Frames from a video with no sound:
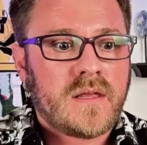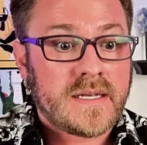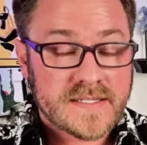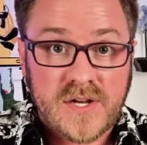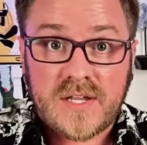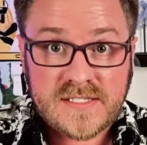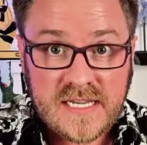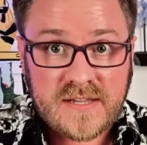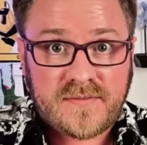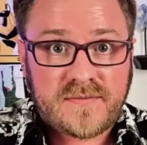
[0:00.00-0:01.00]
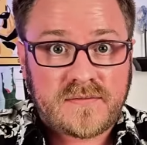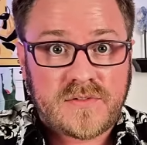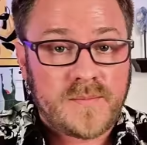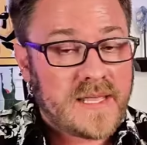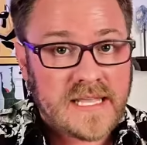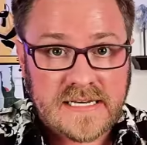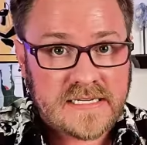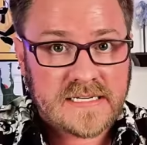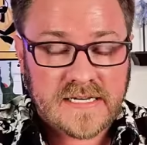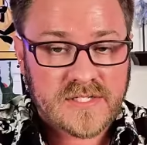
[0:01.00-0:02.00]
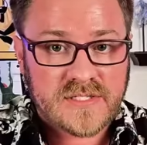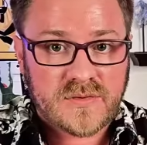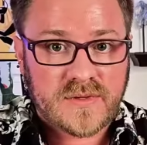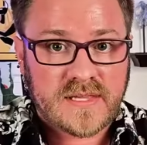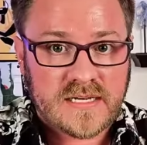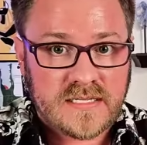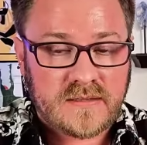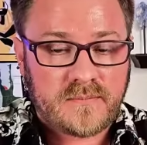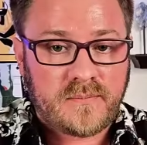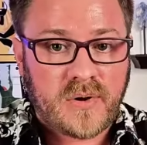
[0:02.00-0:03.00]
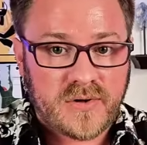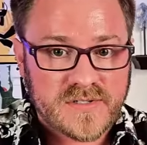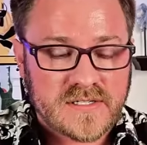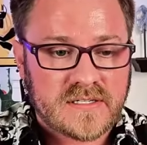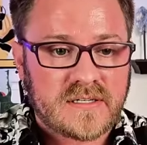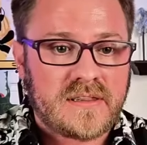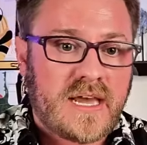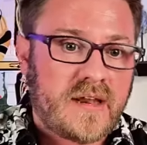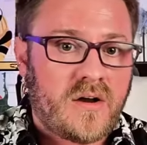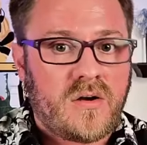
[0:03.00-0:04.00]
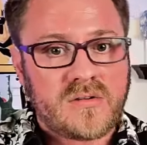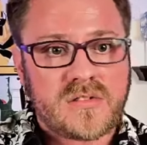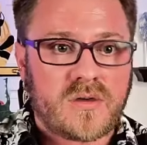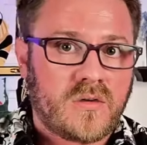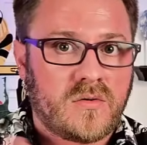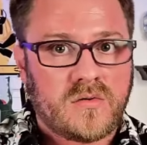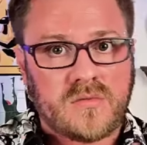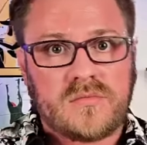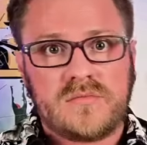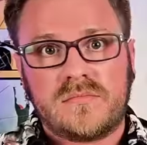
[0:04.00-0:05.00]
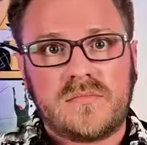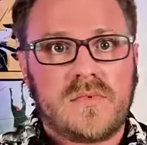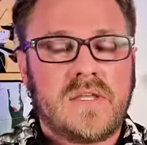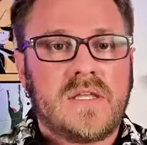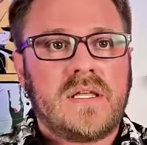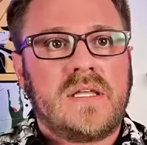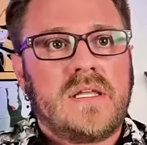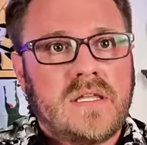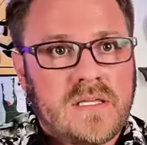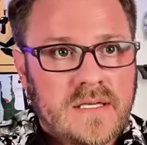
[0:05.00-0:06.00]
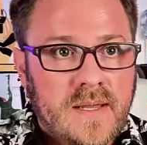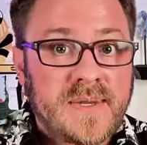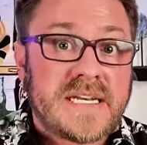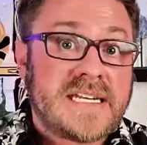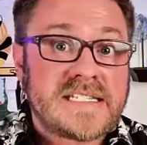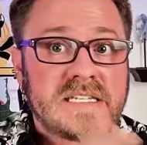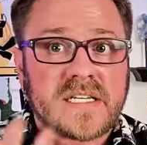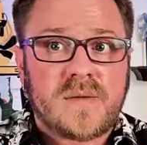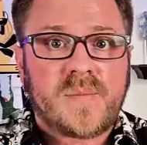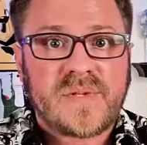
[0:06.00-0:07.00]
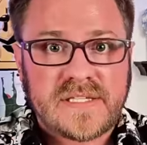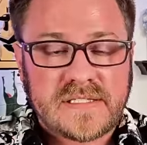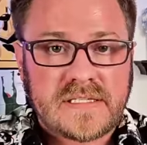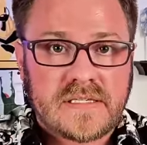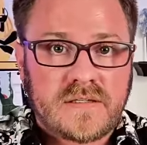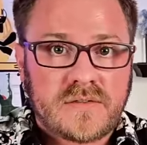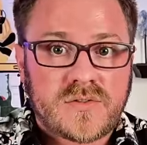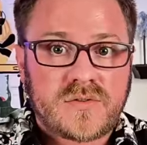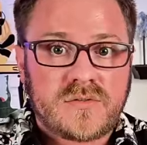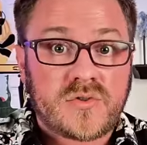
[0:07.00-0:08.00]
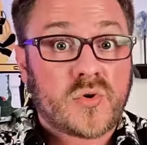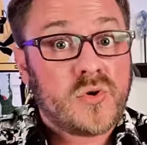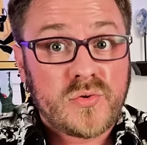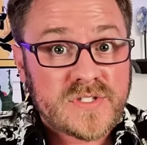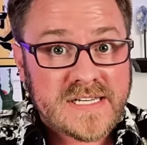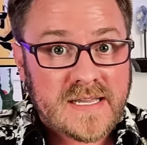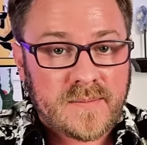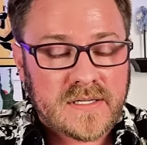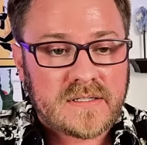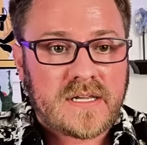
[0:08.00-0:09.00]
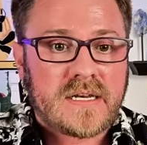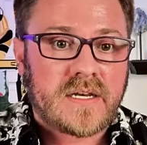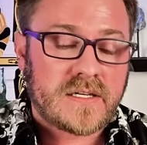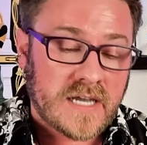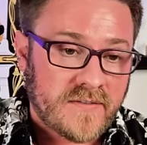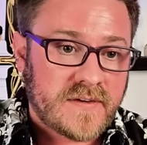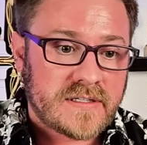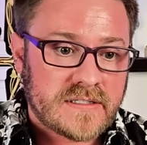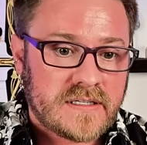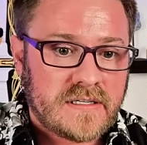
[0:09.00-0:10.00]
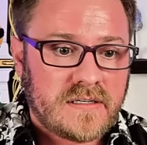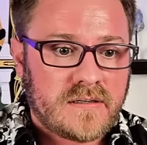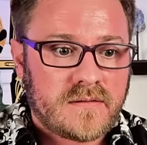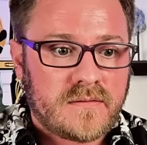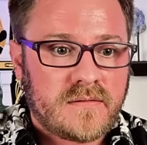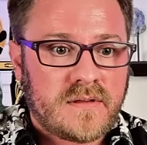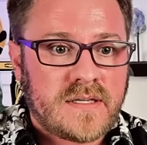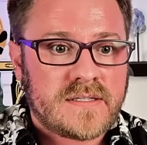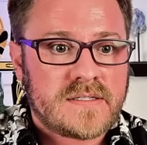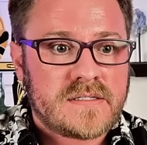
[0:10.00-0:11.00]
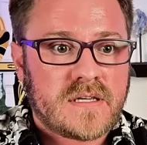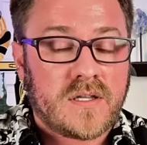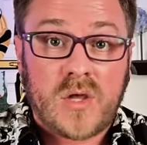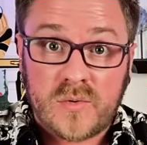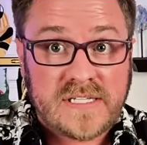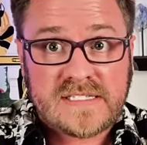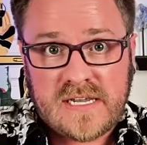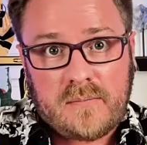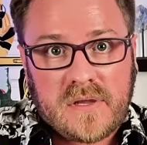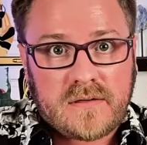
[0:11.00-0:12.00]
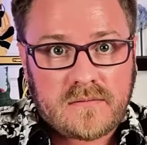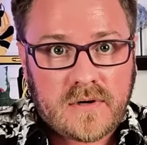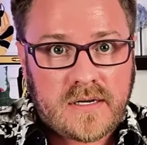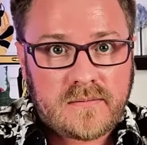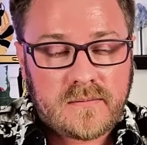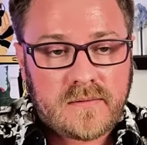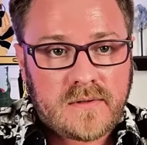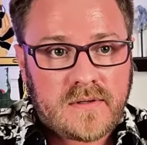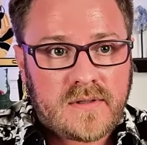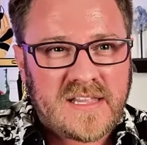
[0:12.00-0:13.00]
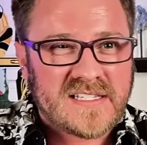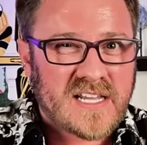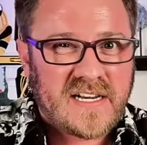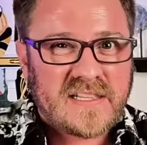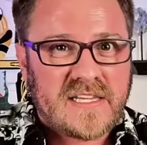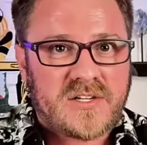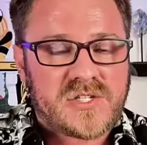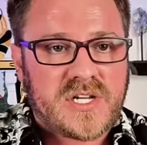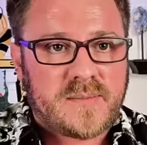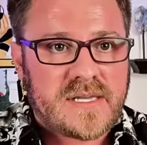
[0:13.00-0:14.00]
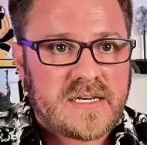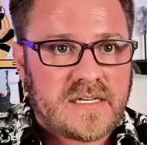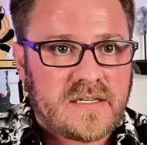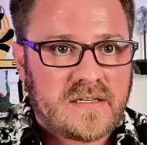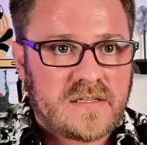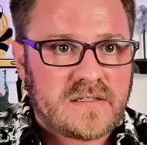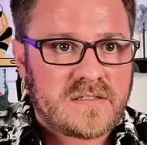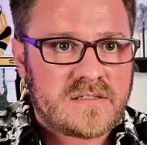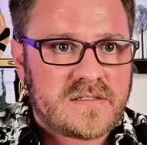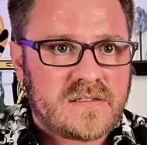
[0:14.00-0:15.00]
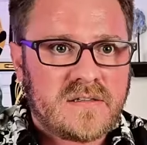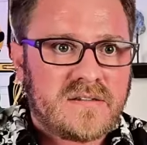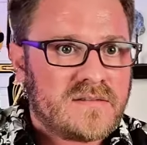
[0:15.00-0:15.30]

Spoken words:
it is not safe to make any connections with any person, that also, I mean, it isn't a completely true statement, and it definitely is a lonely statement, right? That's kind of the energy I'm getting, is